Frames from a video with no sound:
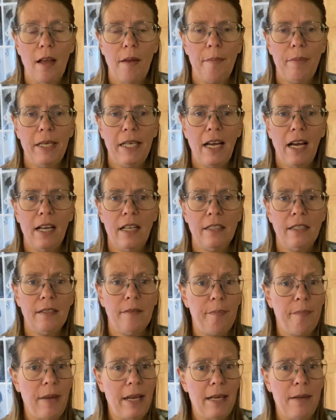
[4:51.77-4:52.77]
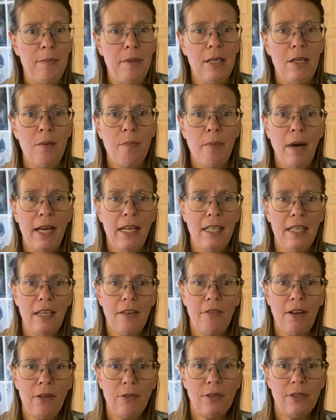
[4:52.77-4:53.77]
because maybe you might
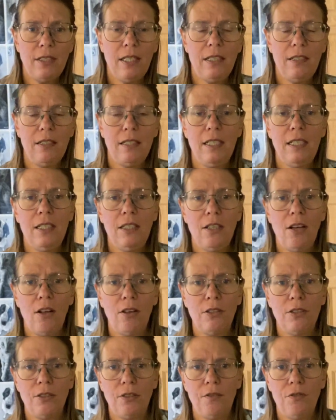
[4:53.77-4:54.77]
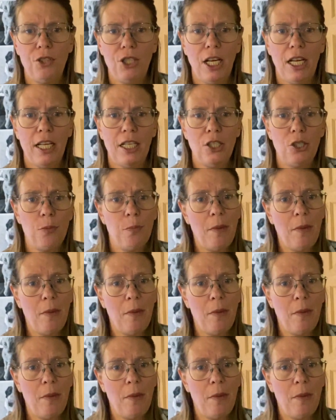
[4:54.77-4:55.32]
give out $16 of change.